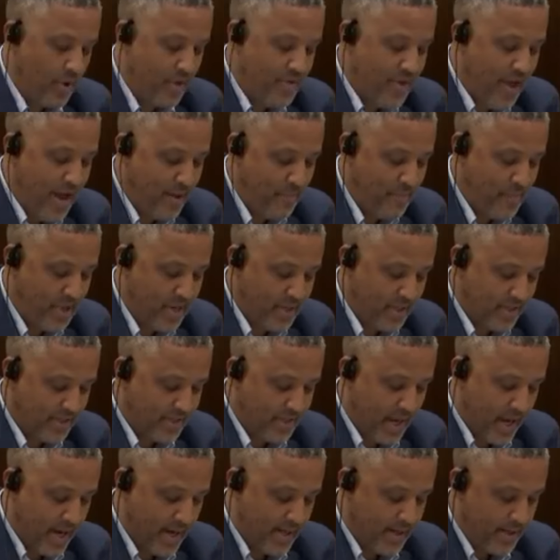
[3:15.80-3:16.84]
with that being
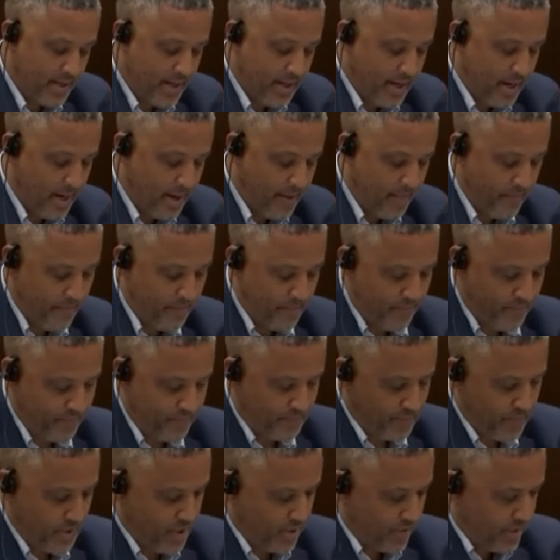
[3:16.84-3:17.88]
said,
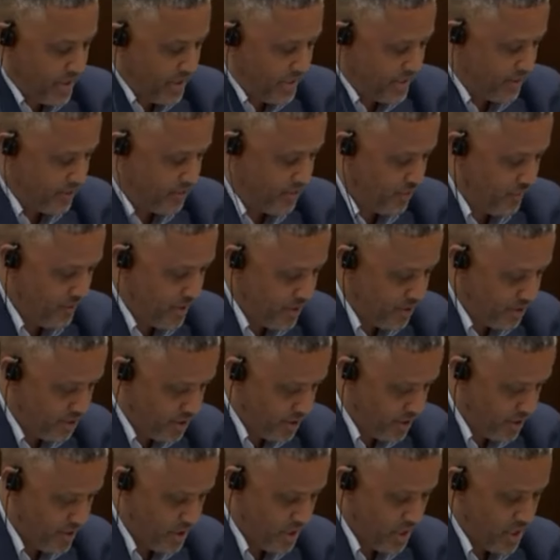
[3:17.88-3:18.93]
you're in a
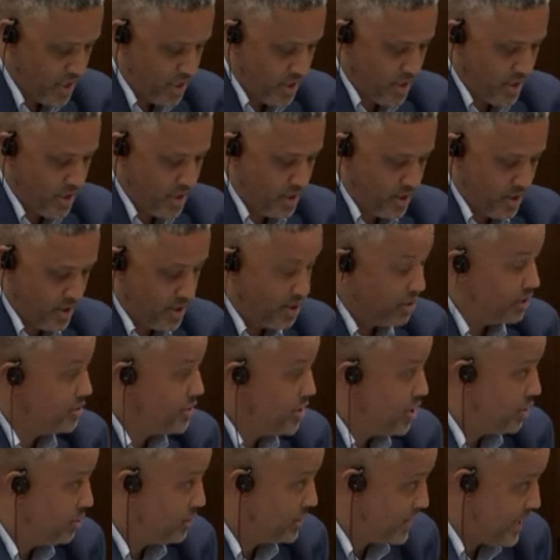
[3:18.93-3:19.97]
situation, you'll
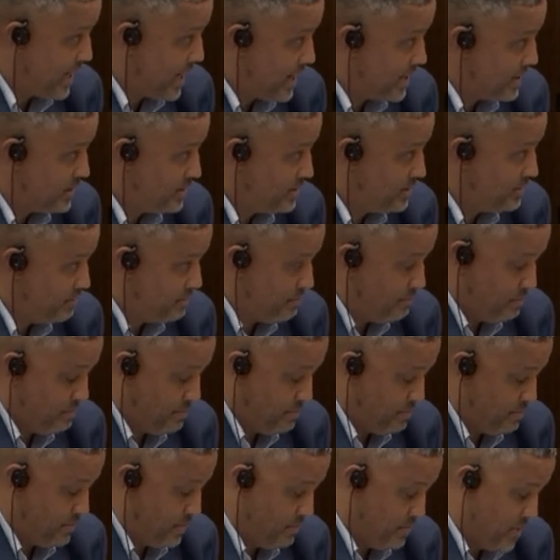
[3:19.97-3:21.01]
note that
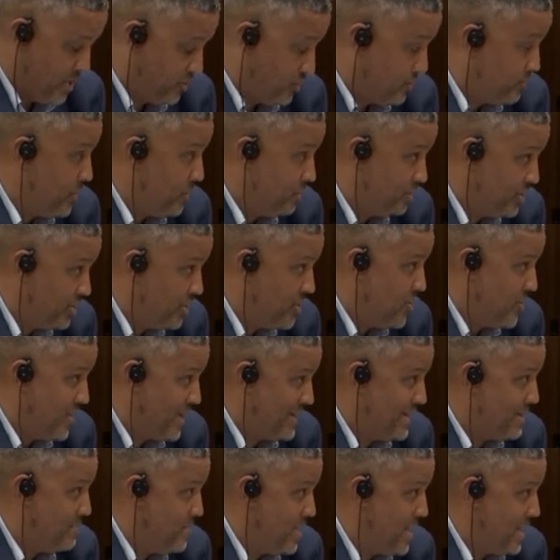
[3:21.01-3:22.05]
Mr.
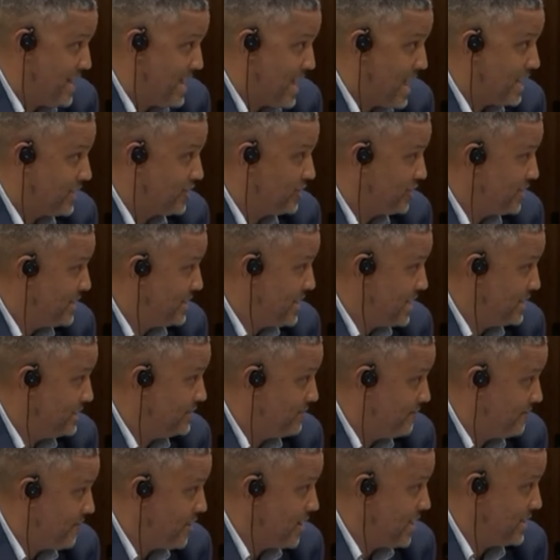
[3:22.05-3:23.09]
Boisenault at committee actually
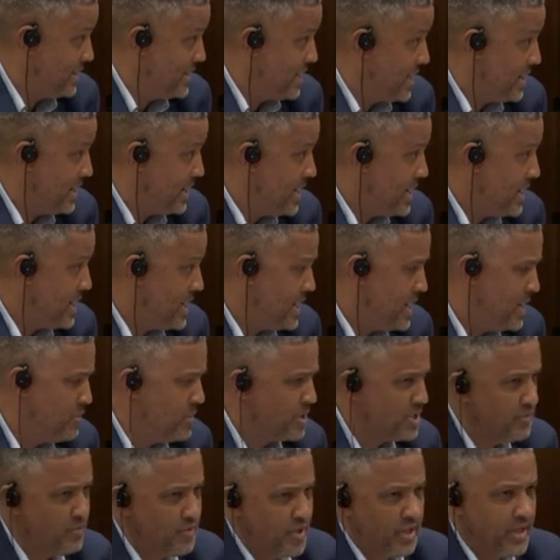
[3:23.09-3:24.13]
testified that he
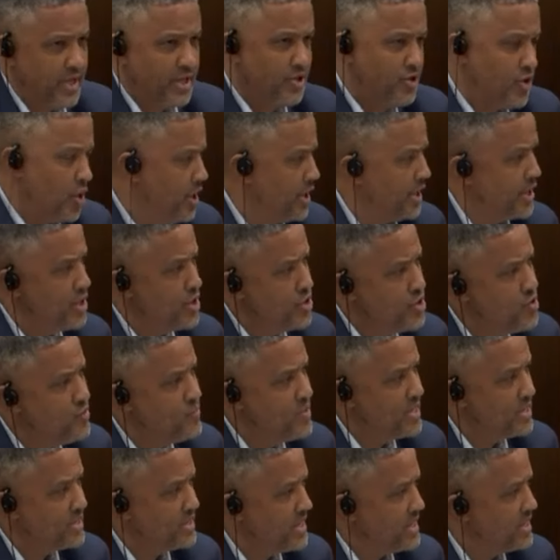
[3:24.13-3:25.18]
wasn't really starting a
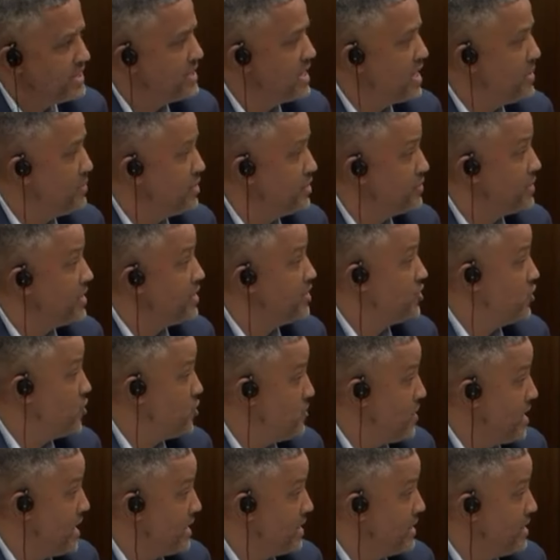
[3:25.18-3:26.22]
new business, he was
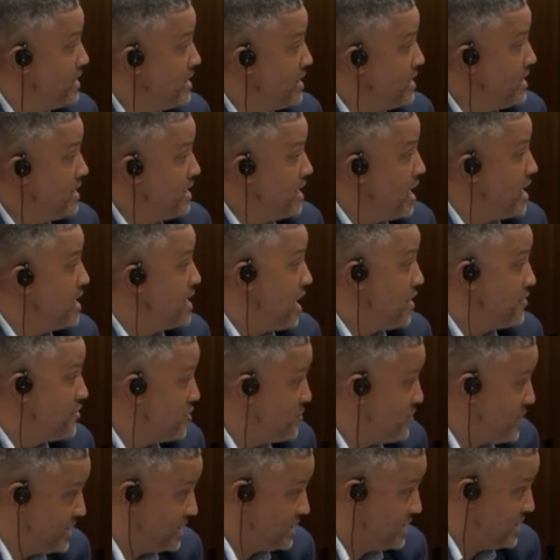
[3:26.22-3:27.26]
resuming
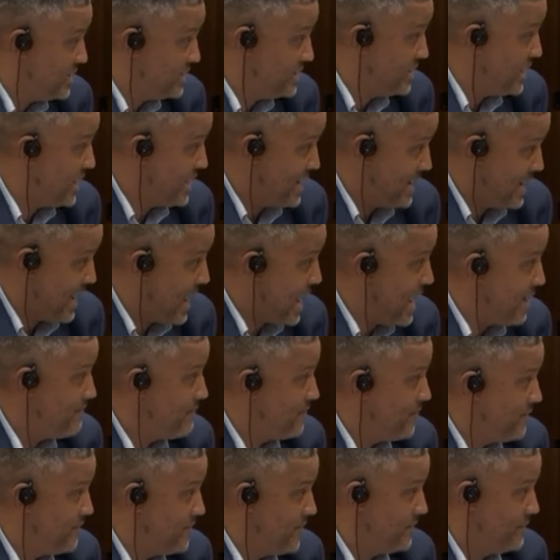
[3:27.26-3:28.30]
another business that he'd
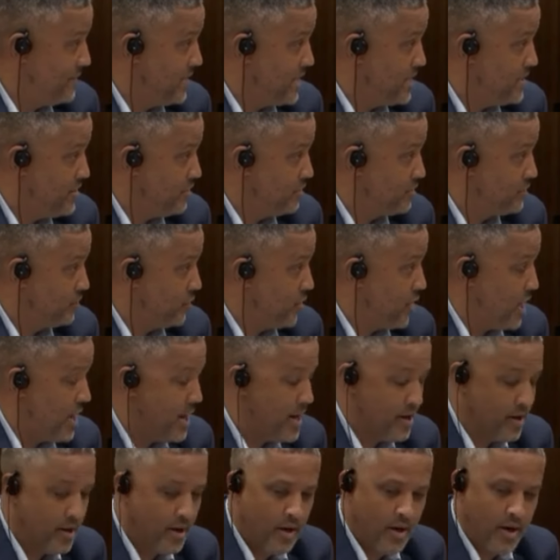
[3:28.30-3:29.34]
had for 15 years
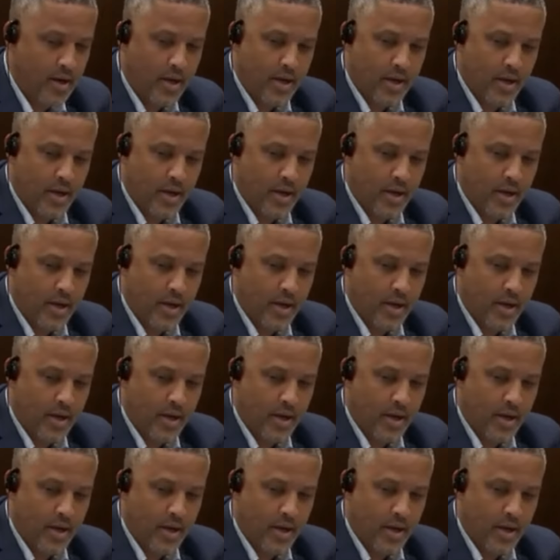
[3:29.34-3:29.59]
prior,